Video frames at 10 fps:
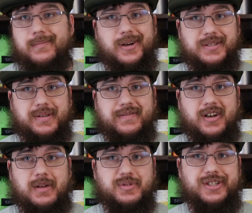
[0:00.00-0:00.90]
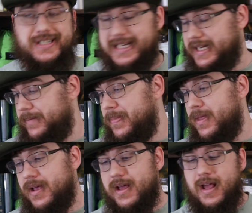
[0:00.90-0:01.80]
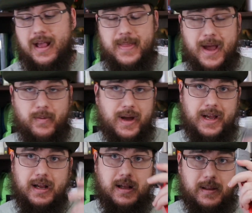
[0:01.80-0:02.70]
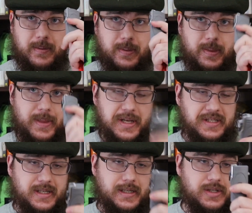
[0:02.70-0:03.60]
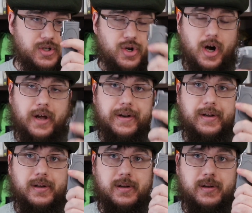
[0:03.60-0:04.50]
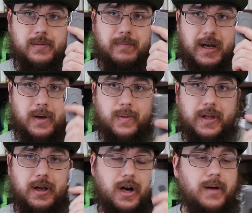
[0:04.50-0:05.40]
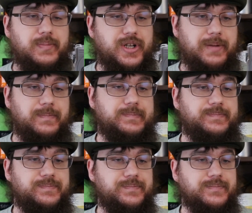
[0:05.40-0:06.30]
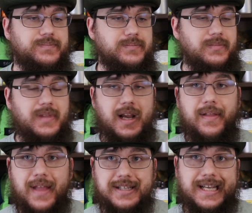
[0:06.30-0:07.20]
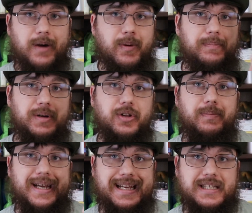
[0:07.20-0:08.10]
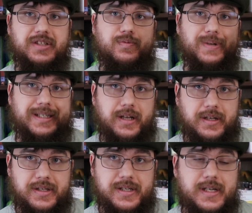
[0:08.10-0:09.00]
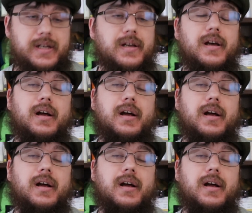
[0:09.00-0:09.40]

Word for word: and possibly even option D. And that way, this is not my only option. And that's how I build my kits. Redundancy,